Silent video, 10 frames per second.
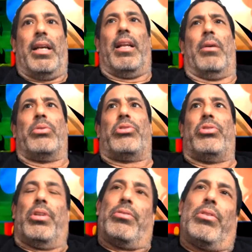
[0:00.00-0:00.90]
And that was,
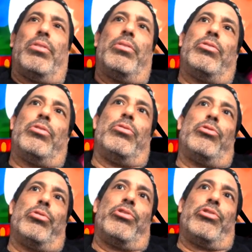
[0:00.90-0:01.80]
you know,
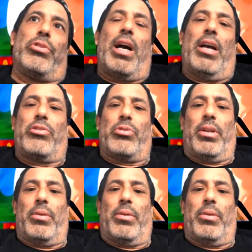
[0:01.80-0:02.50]
during junior high school.